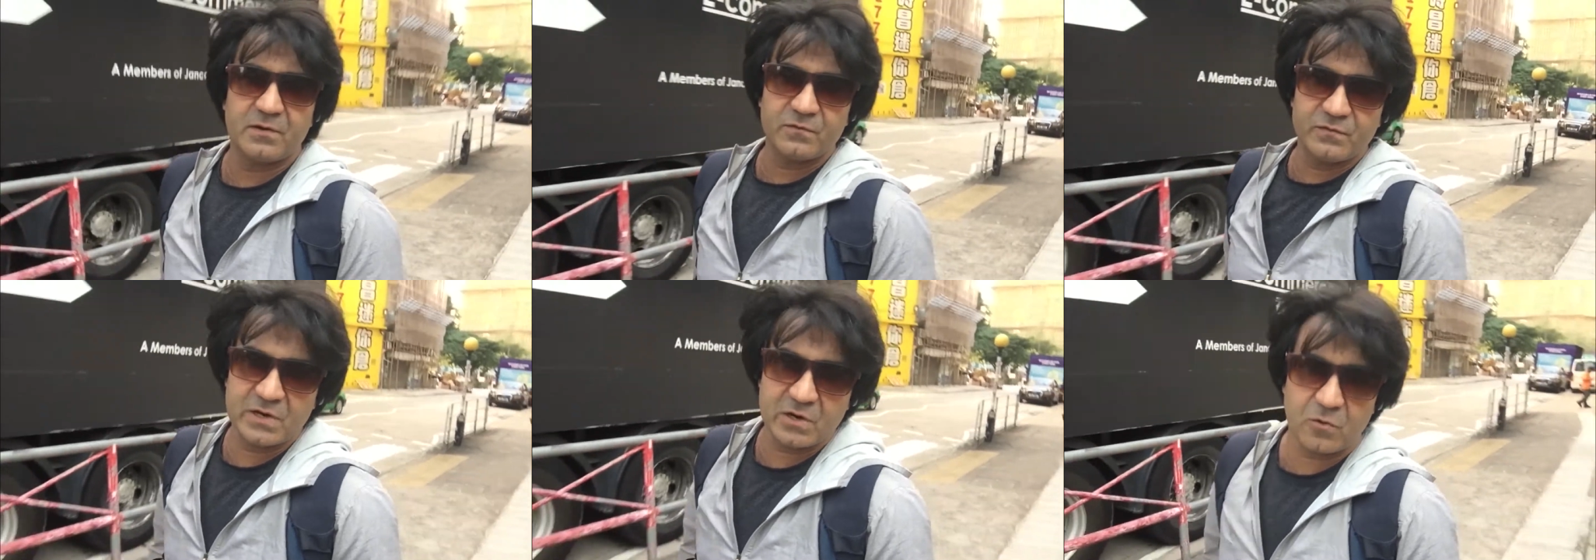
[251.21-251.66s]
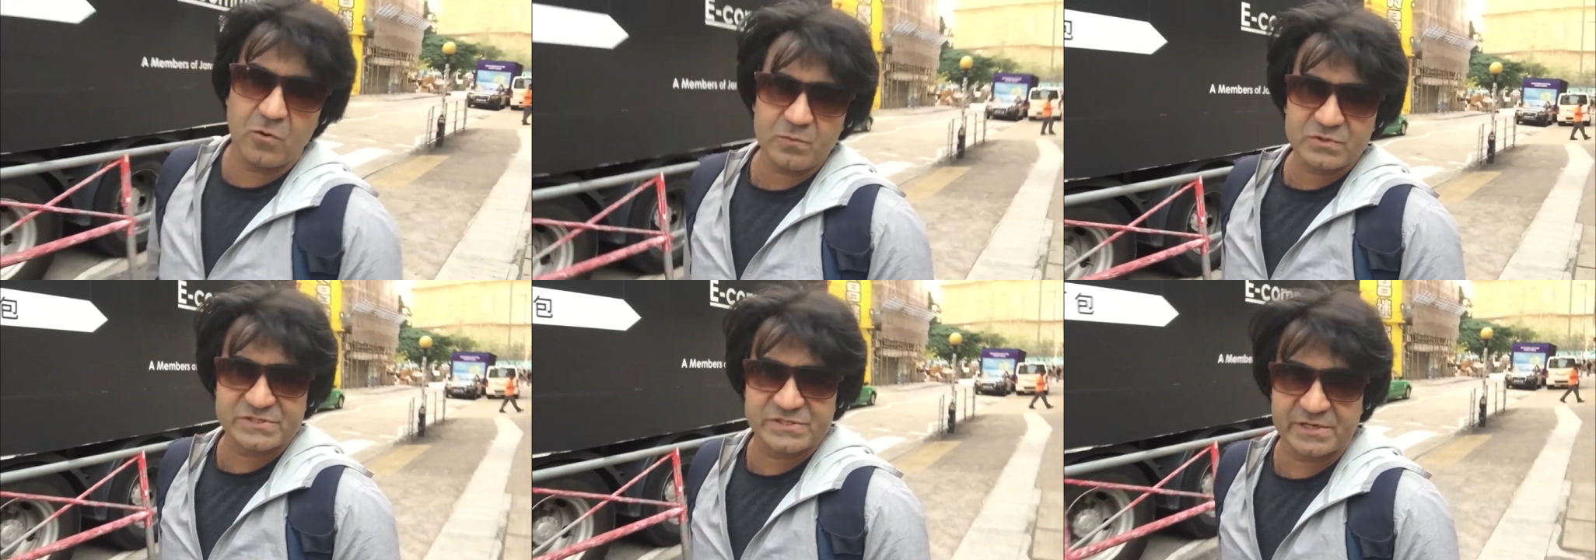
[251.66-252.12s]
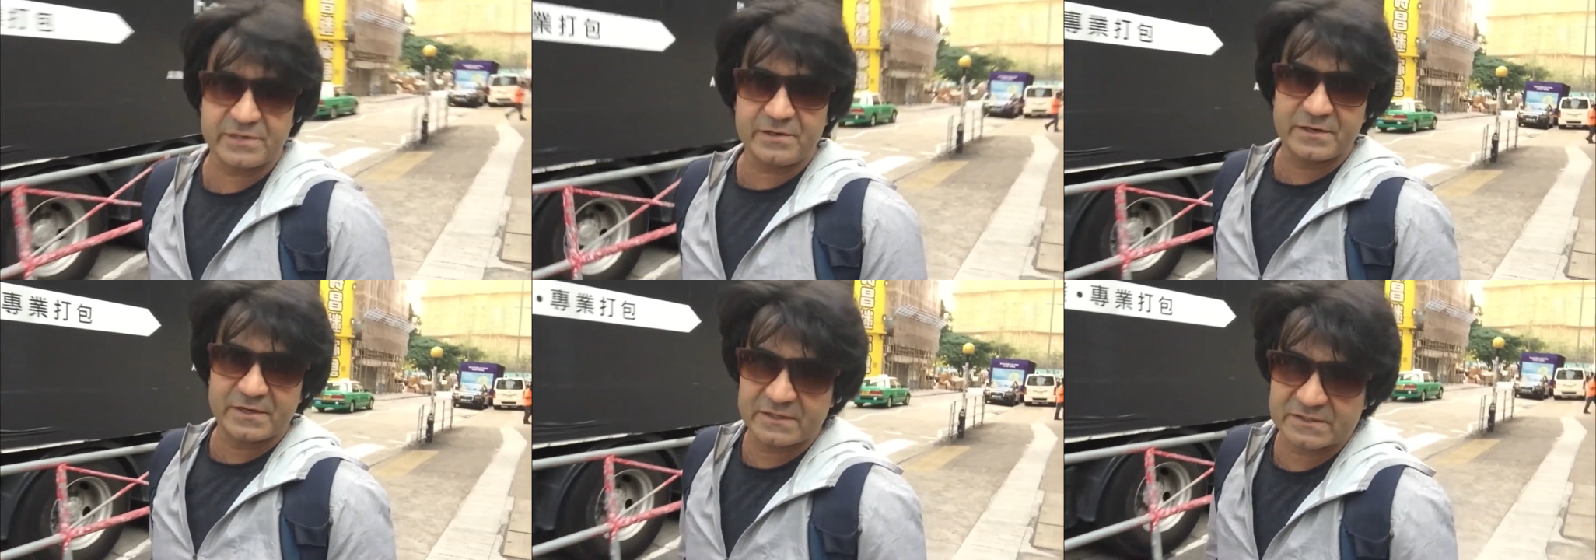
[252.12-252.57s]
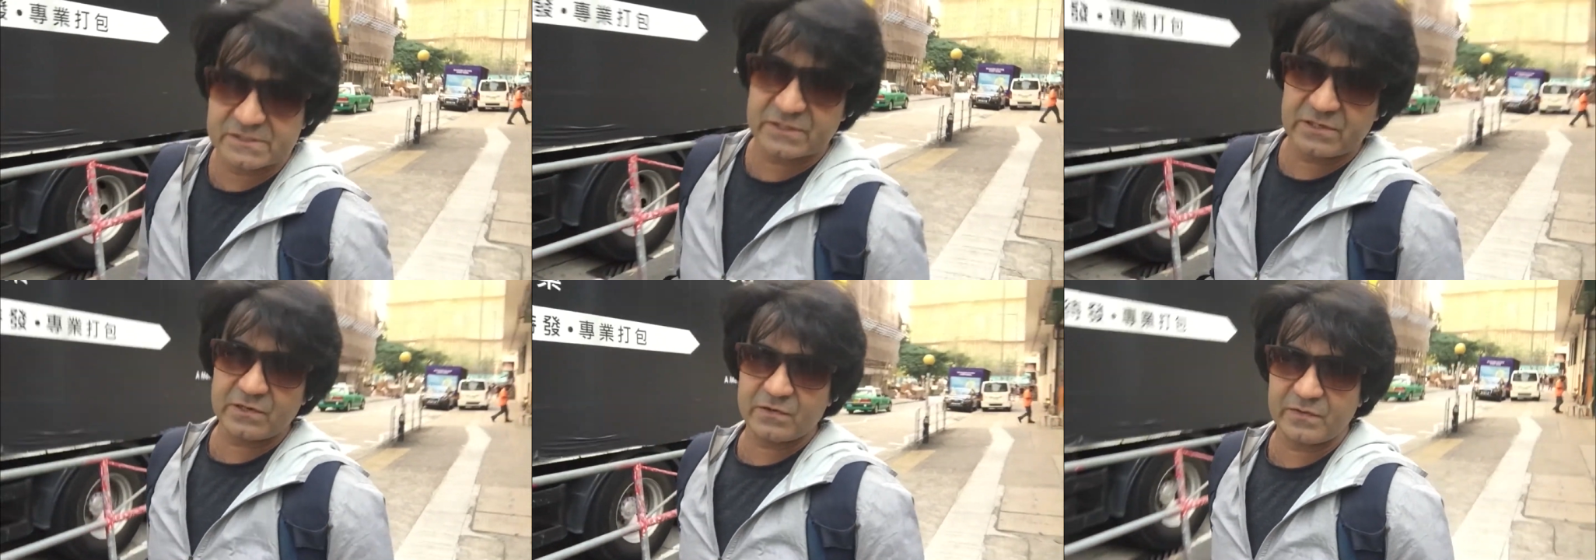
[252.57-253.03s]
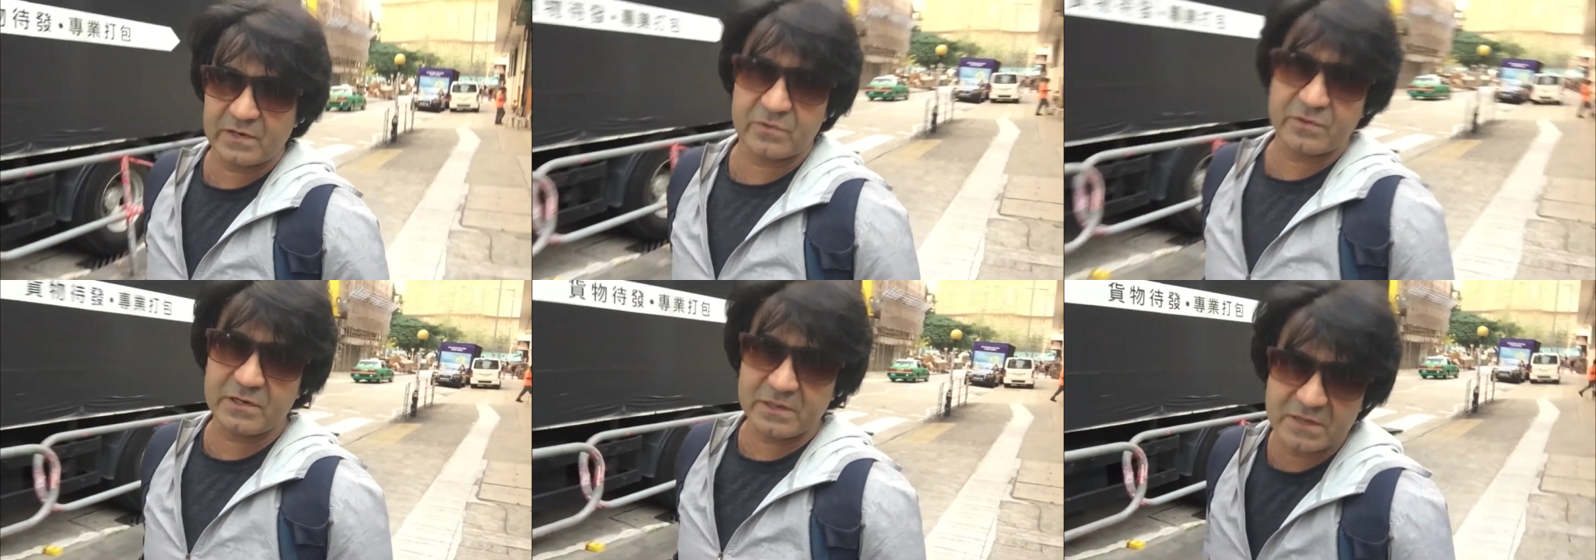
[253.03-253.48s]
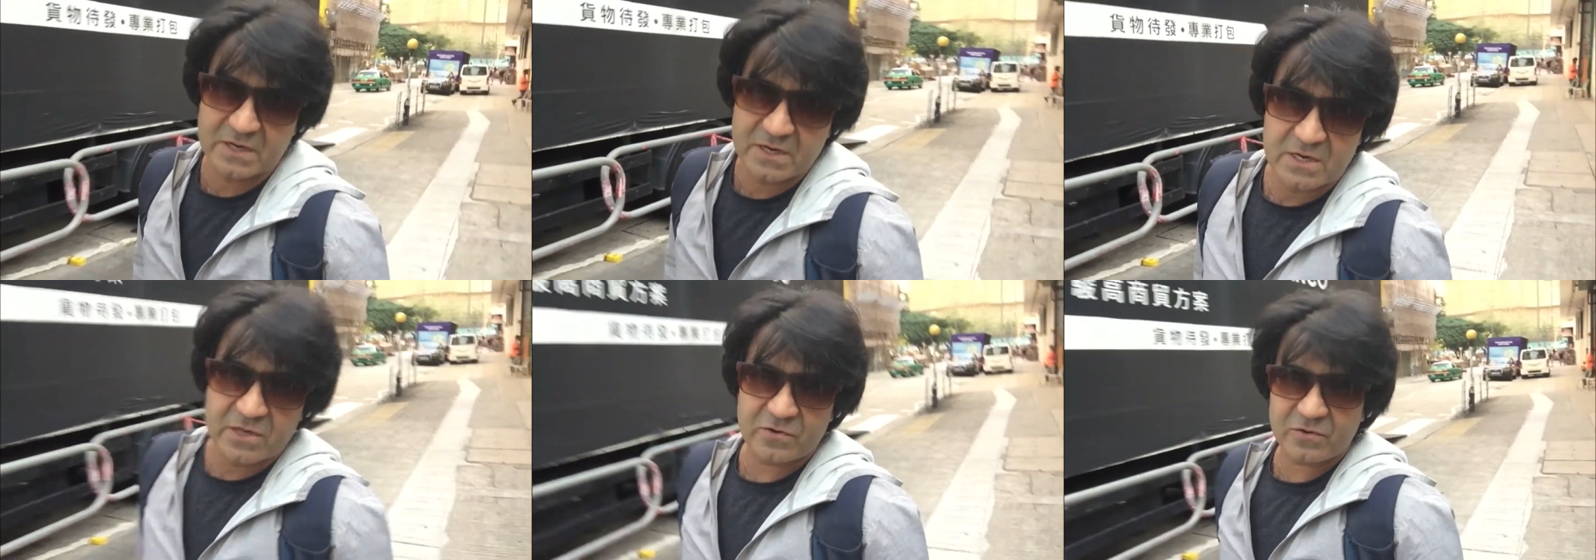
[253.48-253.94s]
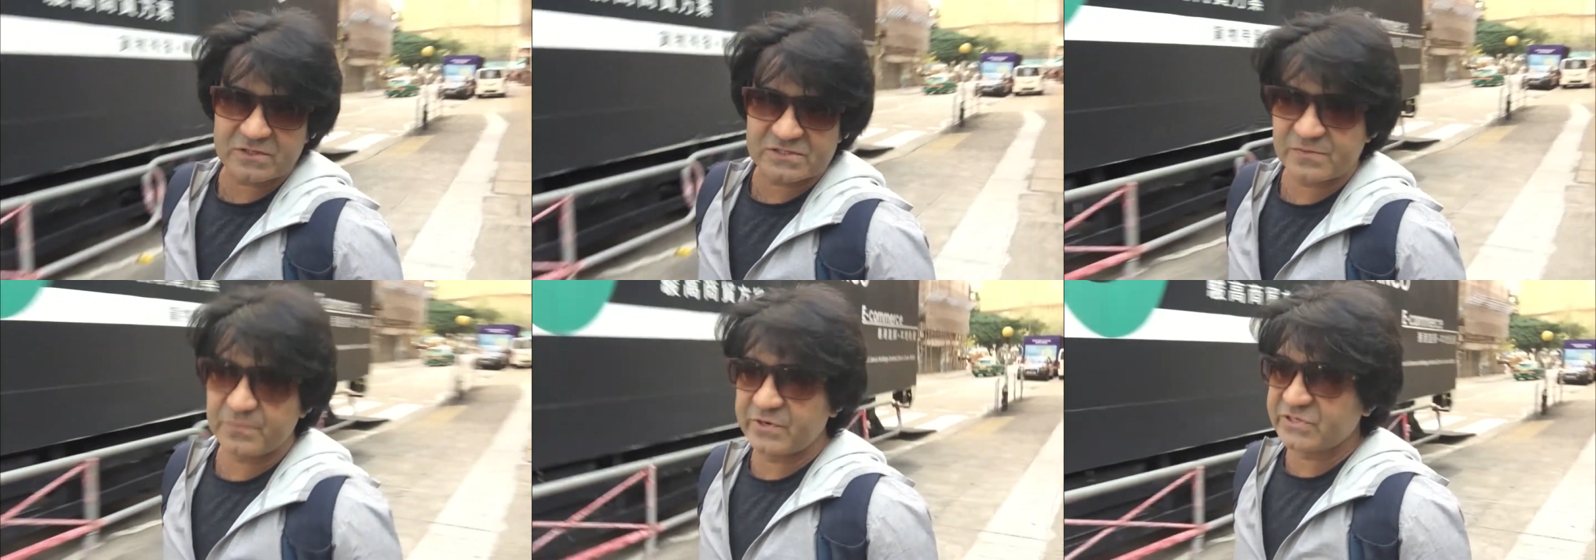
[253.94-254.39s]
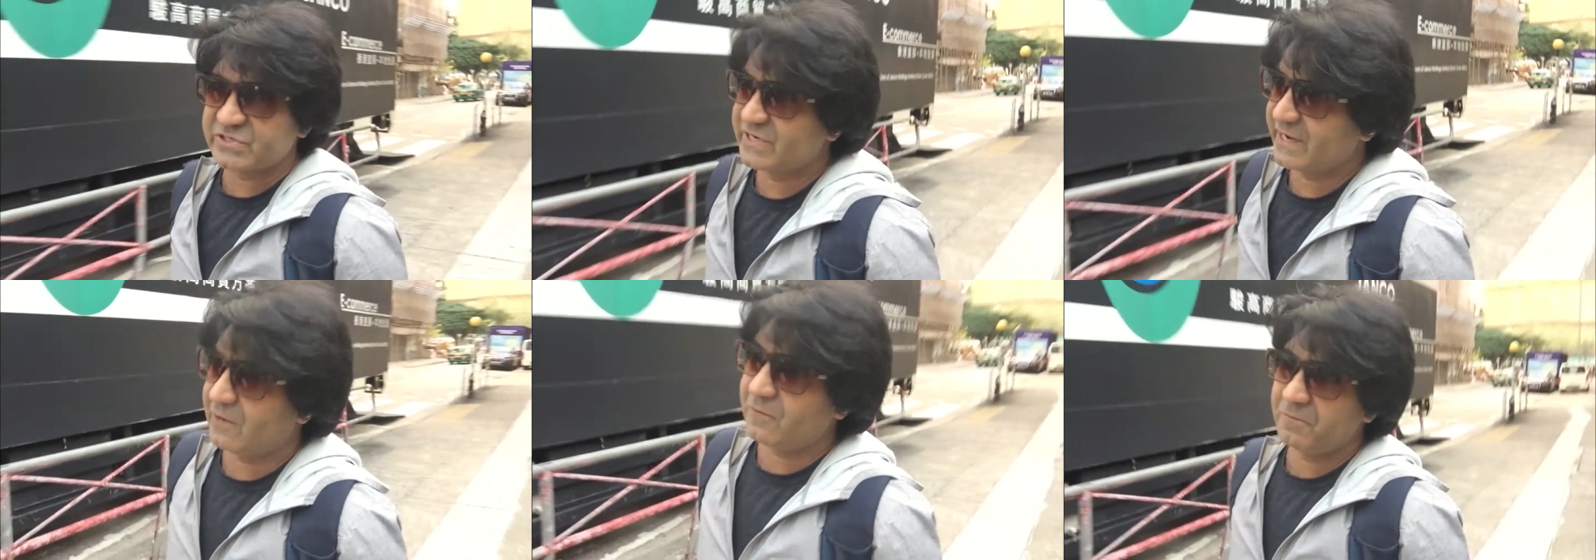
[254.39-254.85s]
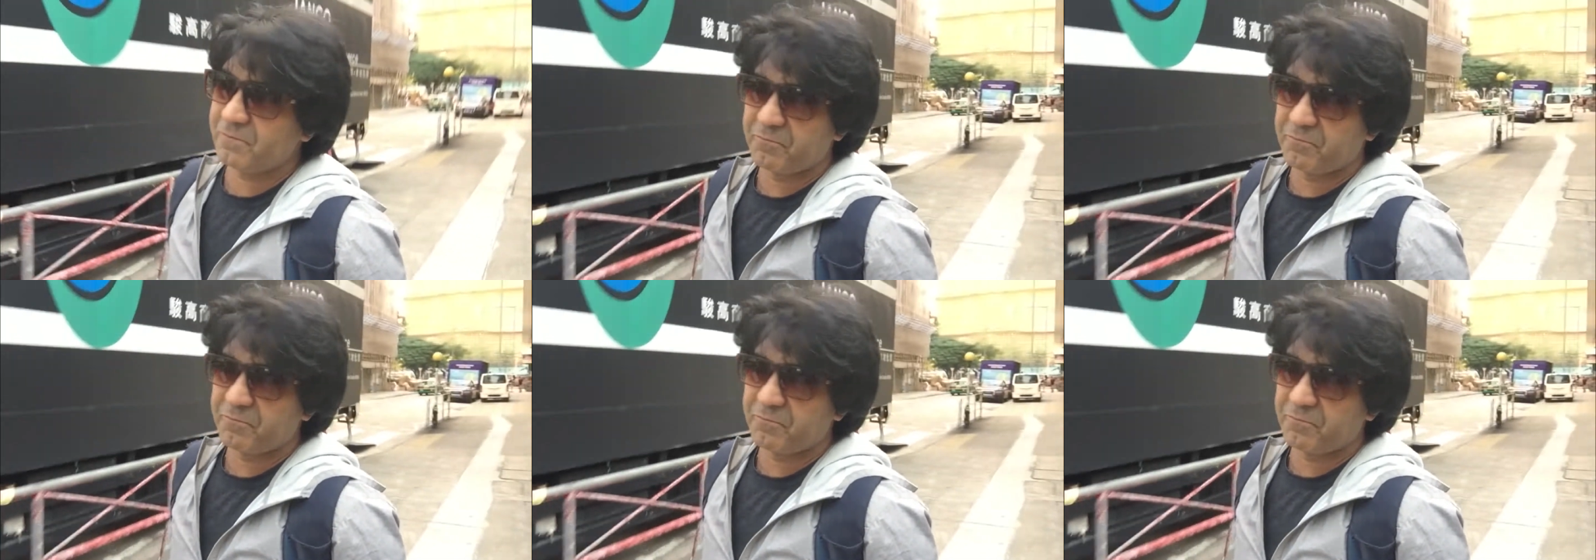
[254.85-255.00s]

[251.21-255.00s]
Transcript: We are almost there, so we are gonna cross the bridge now.